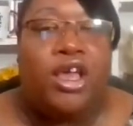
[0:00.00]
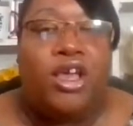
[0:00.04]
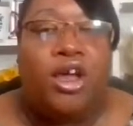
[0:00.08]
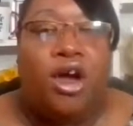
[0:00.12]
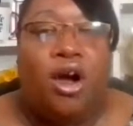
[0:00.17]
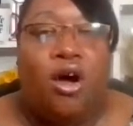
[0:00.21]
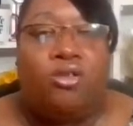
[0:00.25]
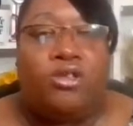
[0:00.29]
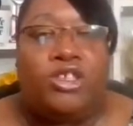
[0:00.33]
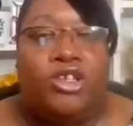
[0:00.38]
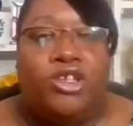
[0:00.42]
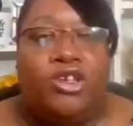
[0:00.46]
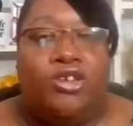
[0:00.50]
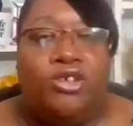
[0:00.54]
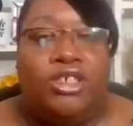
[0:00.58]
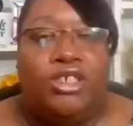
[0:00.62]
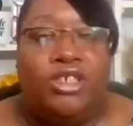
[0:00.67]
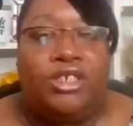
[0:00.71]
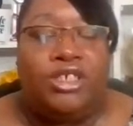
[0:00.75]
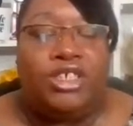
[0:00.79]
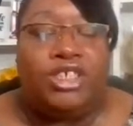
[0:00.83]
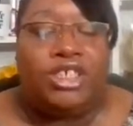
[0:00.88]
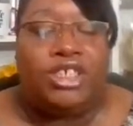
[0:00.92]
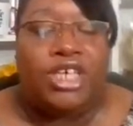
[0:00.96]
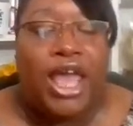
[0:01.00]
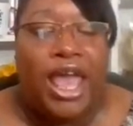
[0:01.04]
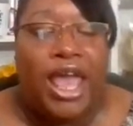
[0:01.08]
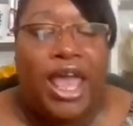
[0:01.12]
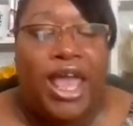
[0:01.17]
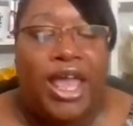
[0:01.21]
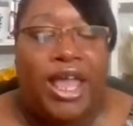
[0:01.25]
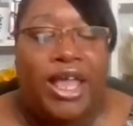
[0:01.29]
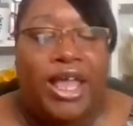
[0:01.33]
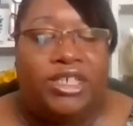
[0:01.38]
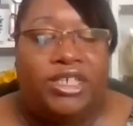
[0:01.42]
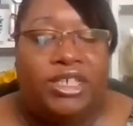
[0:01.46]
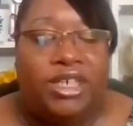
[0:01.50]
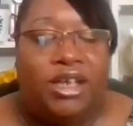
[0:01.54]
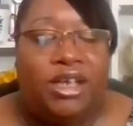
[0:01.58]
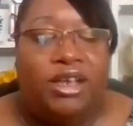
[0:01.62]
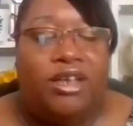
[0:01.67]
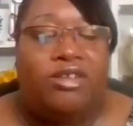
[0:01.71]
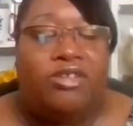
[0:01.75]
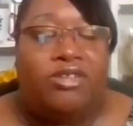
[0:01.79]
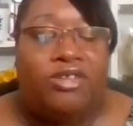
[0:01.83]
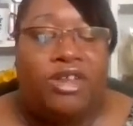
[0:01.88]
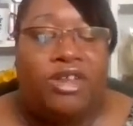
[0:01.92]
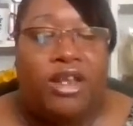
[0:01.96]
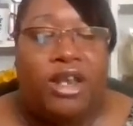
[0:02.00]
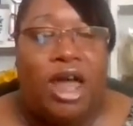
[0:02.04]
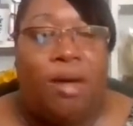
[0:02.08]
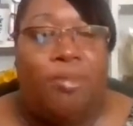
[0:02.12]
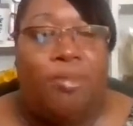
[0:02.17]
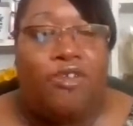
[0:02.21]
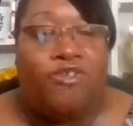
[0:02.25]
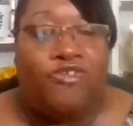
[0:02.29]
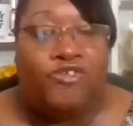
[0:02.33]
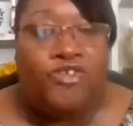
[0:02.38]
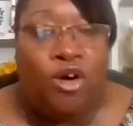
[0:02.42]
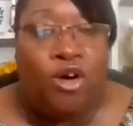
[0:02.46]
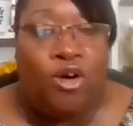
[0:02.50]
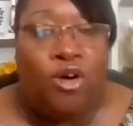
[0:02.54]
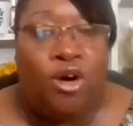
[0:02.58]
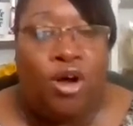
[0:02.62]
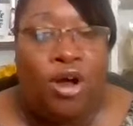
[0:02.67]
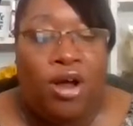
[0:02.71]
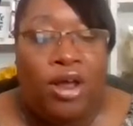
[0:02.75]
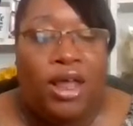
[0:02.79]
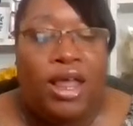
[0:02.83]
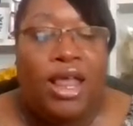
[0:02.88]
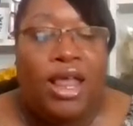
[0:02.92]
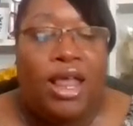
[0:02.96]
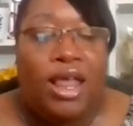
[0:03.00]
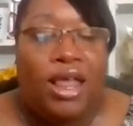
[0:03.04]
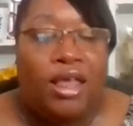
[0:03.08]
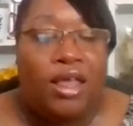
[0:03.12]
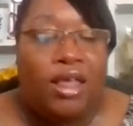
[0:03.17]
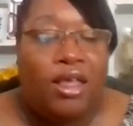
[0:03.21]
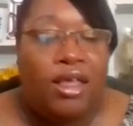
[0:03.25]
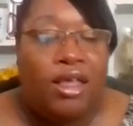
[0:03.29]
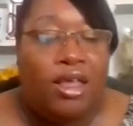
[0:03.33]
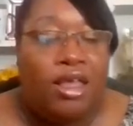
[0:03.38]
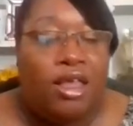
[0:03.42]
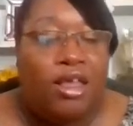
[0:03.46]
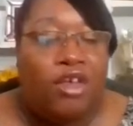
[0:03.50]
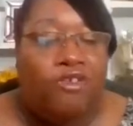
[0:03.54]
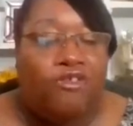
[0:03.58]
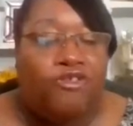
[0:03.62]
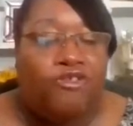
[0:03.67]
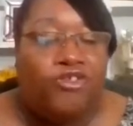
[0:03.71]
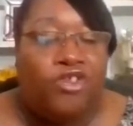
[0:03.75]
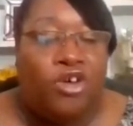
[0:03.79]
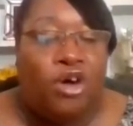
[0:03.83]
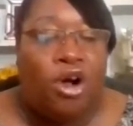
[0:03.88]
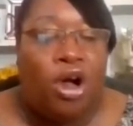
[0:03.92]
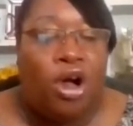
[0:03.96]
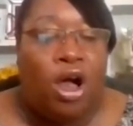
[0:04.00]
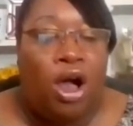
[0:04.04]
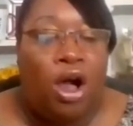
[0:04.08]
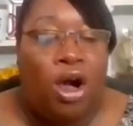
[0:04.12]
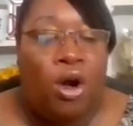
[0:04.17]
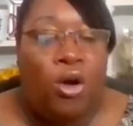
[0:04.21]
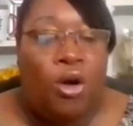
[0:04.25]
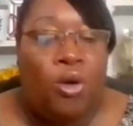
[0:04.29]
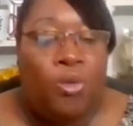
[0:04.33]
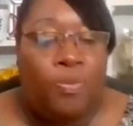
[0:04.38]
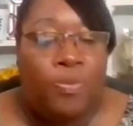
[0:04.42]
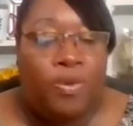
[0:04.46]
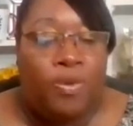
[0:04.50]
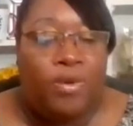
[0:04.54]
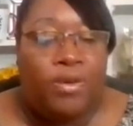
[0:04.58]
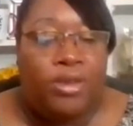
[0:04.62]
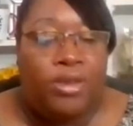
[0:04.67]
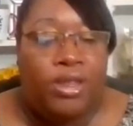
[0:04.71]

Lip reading: Go to change the number 4 for hope.